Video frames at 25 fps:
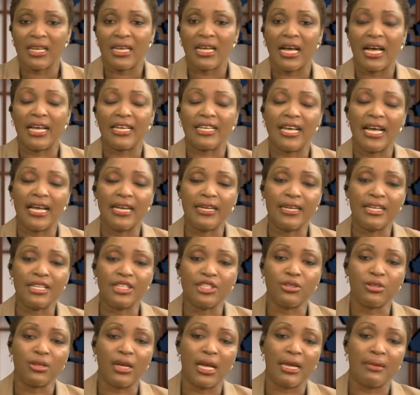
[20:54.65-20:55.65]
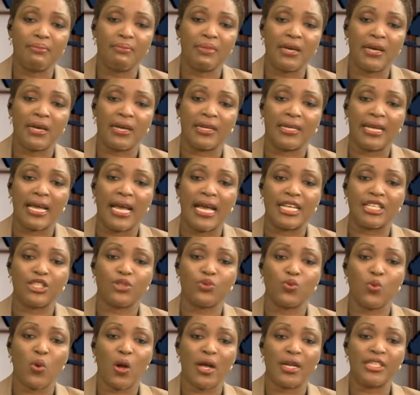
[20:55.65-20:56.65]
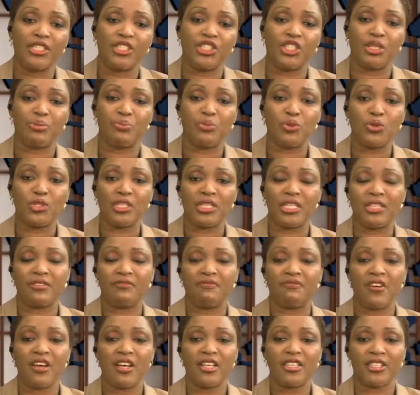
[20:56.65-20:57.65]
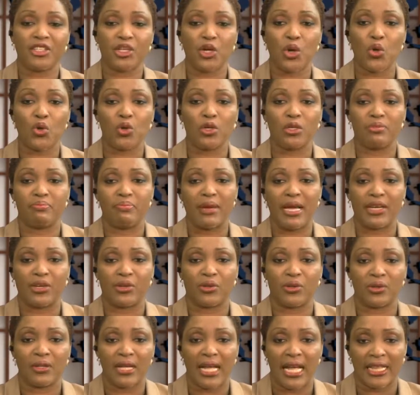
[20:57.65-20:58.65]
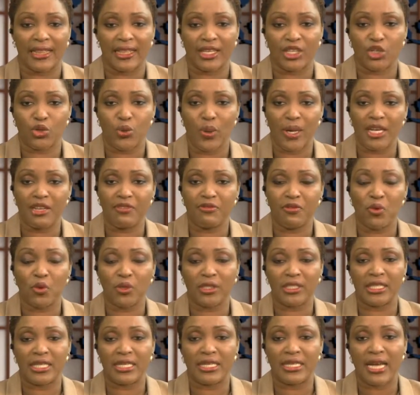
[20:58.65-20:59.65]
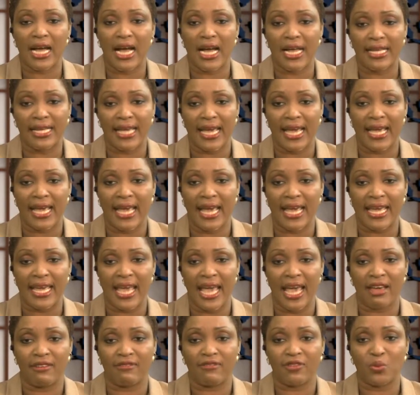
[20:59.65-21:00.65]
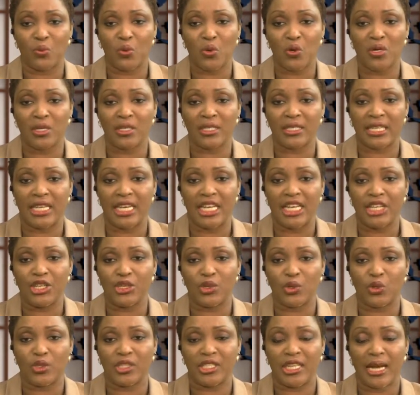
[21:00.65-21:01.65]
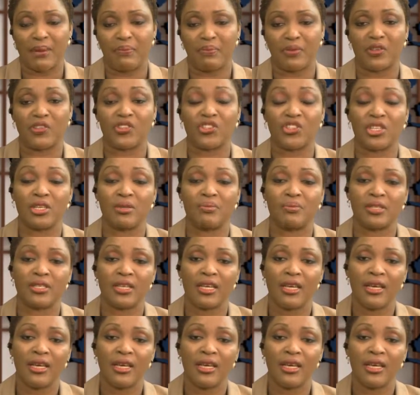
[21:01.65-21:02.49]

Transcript: Ayanle Sulaiman has won Djibouti's first gold medal at the 2014 IAAF World Indoor Championships